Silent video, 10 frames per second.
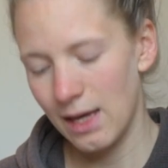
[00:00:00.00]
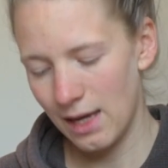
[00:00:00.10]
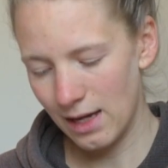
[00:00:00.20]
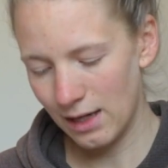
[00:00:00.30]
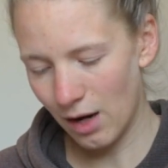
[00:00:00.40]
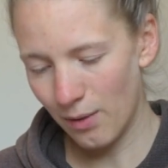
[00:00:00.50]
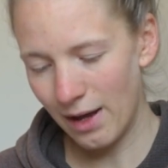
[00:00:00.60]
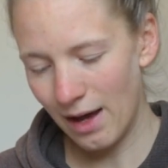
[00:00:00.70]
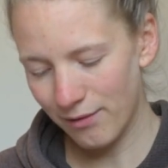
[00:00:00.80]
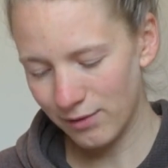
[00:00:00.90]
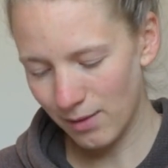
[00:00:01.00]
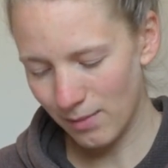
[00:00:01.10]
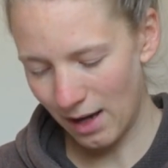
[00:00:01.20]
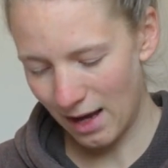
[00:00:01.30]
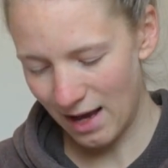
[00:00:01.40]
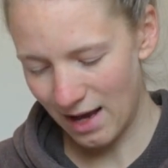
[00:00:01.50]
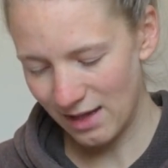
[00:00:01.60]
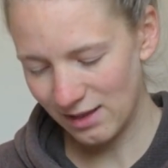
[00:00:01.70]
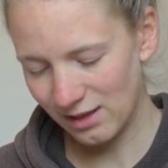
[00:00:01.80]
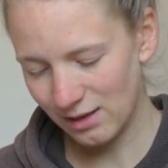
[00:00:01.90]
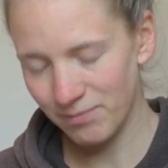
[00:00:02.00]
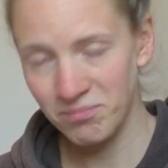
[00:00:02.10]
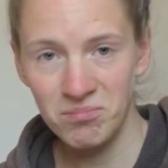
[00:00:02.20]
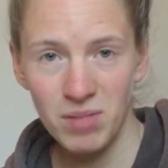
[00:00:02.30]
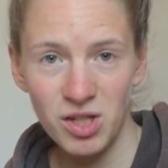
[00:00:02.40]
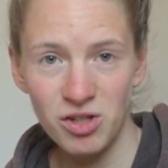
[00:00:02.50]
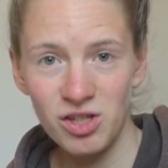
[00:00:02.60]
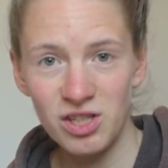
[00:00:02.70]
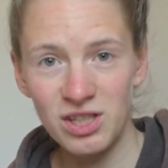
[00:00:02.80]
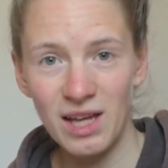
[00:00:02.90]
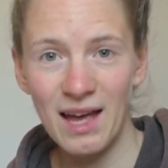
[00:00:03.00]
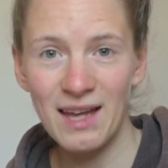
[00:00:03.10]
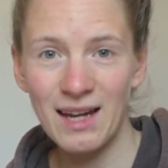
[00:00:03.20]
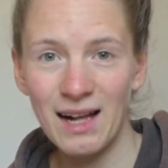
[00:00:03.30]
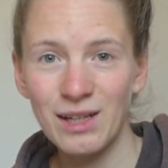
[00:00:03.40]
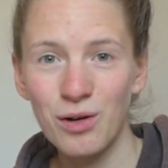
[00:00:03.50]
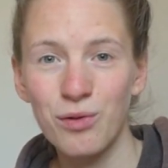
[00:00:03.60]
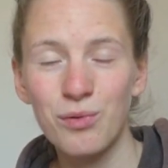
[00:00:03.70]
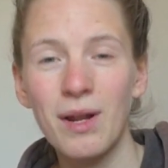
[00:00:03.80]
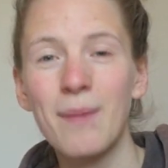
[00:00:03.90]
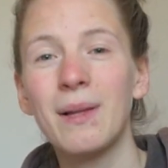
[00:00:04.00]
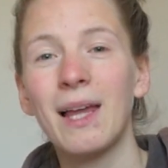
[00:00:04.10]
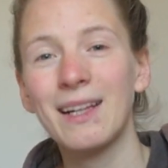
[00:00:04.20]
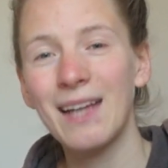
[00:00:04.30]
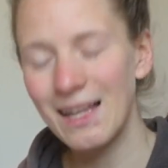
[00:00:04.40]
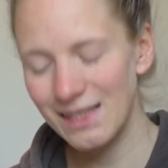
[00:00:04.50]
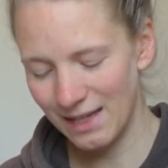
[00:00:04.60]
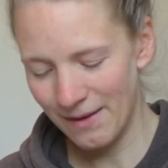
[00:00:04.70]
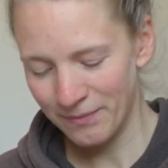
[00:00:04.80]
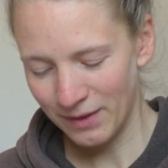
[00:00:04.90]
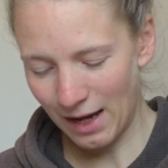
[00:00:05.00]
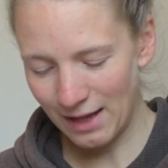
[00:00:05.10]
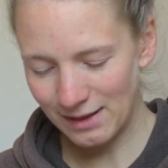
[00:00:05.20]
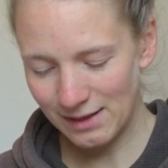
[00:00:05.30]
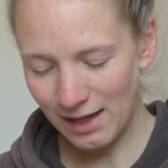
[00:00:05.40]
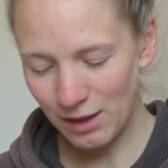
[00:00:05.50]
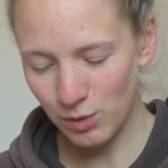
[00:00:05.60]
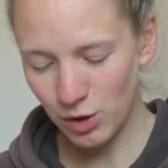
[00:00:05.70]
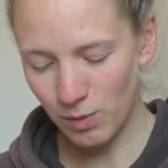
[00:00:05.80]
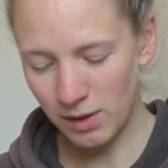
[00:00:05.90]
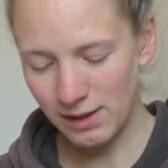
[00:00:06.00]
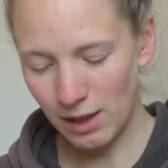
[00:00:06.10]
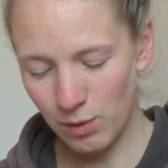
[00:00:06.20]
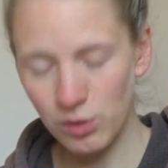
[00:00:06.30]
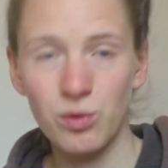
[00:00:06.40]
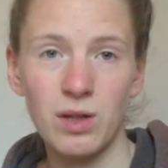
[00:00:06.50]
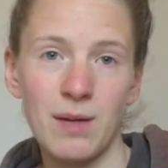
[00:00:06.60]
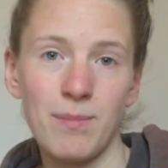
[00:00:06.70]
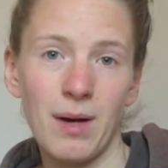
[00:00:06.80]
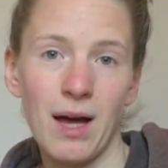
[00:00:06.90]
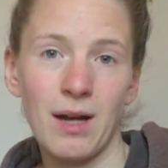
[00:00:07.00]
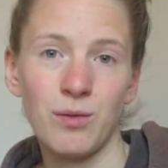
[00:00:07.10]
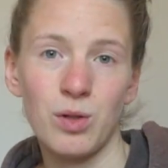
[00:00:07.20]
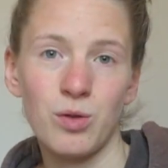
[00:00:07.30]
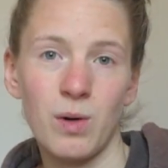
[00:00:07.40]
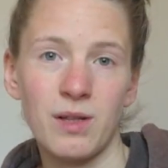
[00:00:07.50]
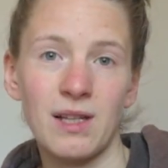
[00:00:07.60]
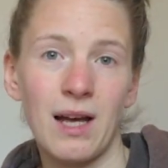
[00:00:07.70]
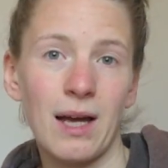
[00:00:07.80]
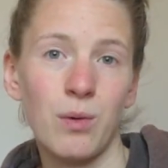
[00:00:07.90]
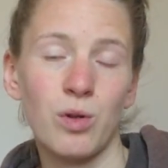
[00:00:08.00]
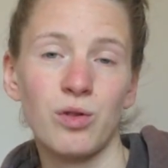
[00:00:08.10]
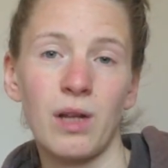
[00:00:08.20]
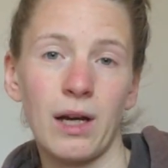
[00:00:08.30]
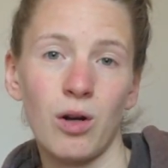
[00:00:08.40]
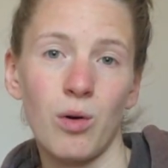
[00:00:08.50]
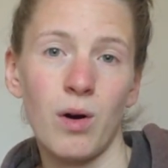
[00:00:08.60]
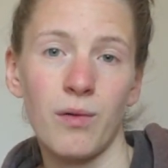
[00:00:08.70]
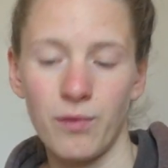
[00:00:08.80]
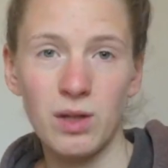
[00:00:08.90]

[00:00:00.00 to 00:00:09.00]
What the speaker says: and now I have them as pictures, and I'll go through them like that and decide which ones I want to keep and which ones I want to let go of.